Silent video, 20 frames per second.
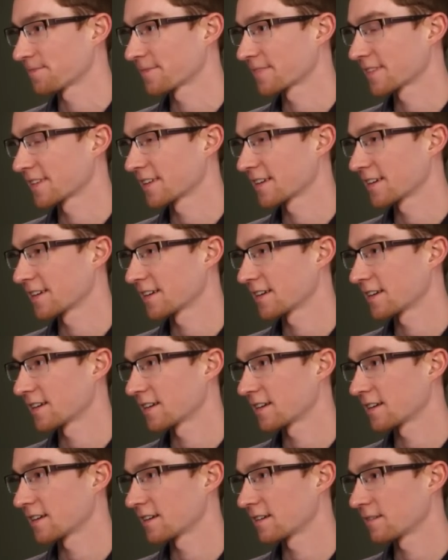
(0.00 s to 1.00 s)

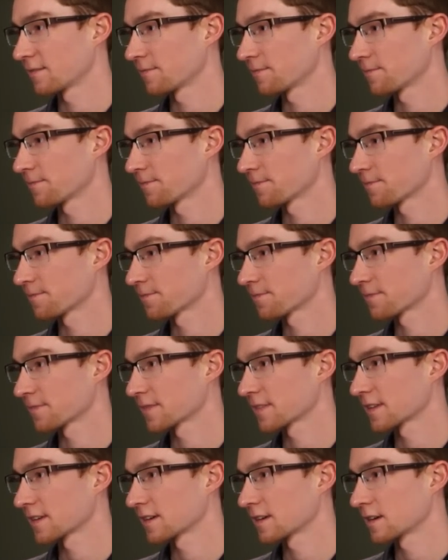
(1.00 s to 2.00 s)

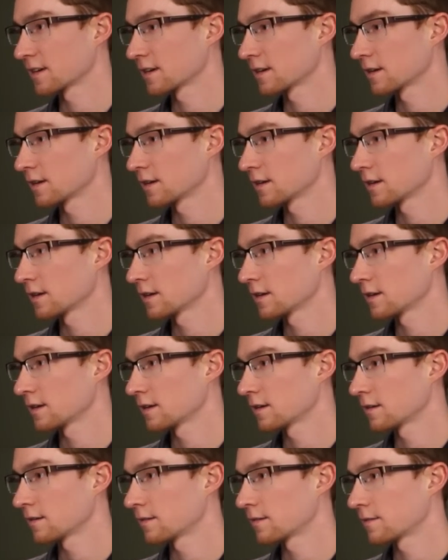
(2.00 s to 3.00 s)

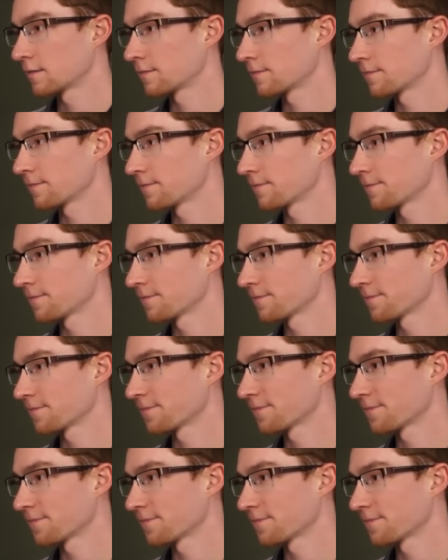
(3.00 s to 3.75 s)
(silent)